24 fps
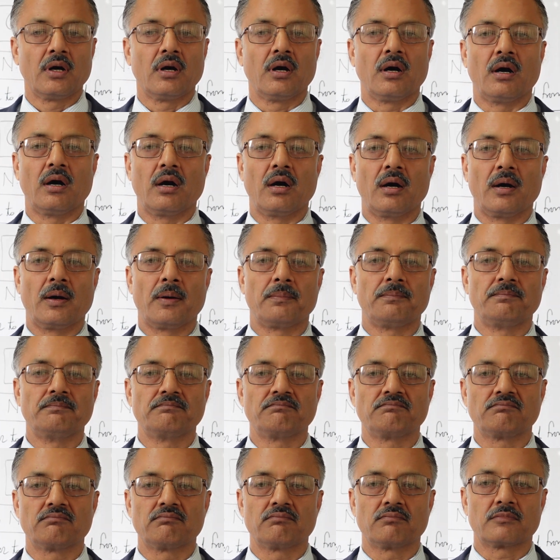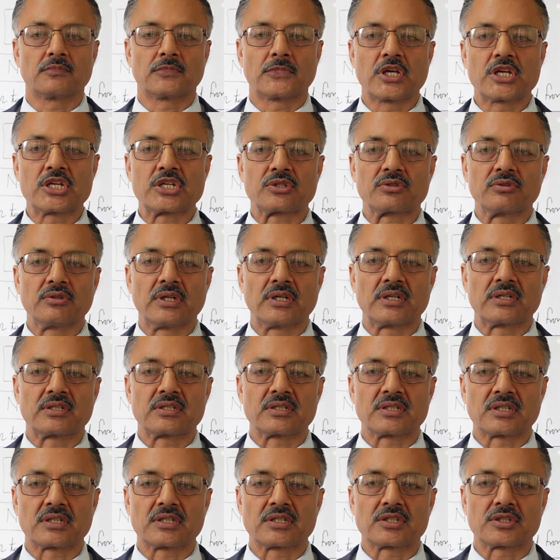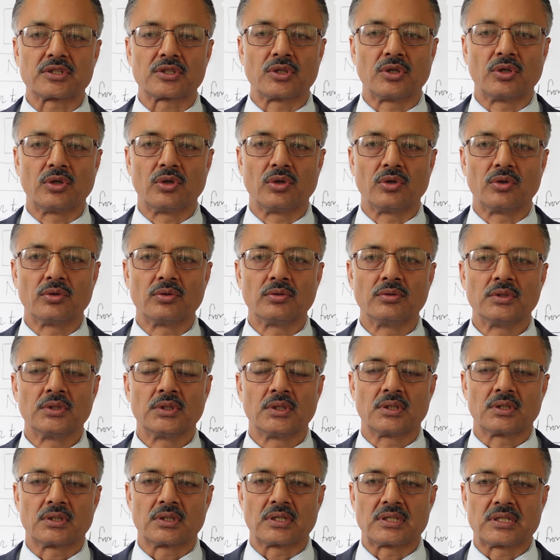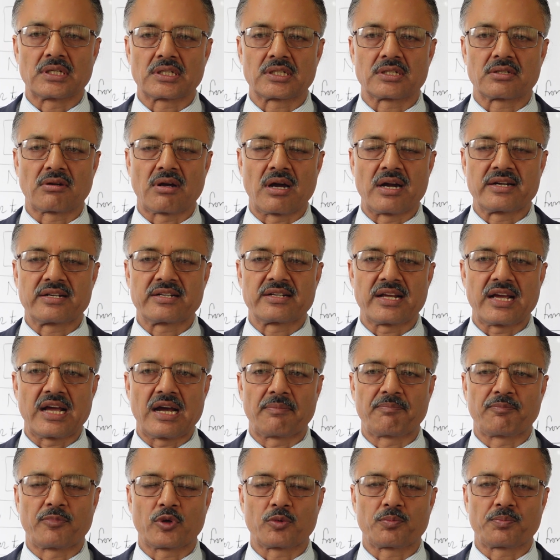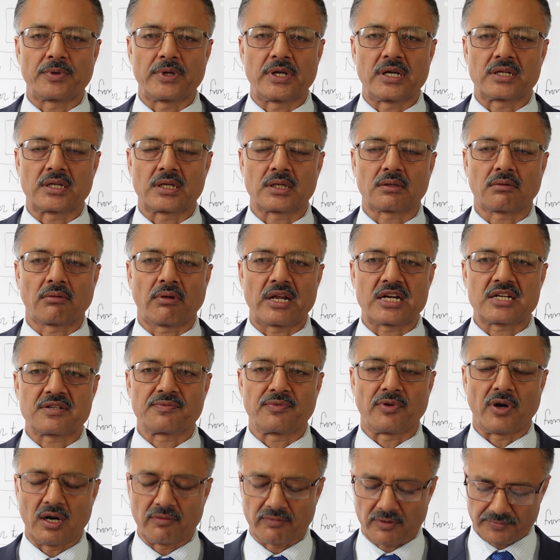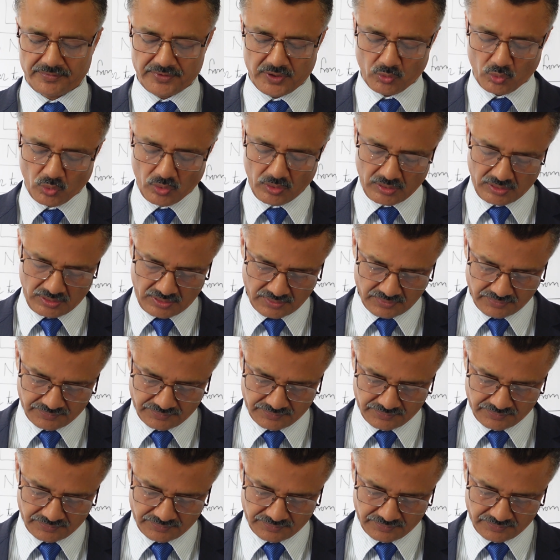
The student doesn't write appropriate or correct form of the word.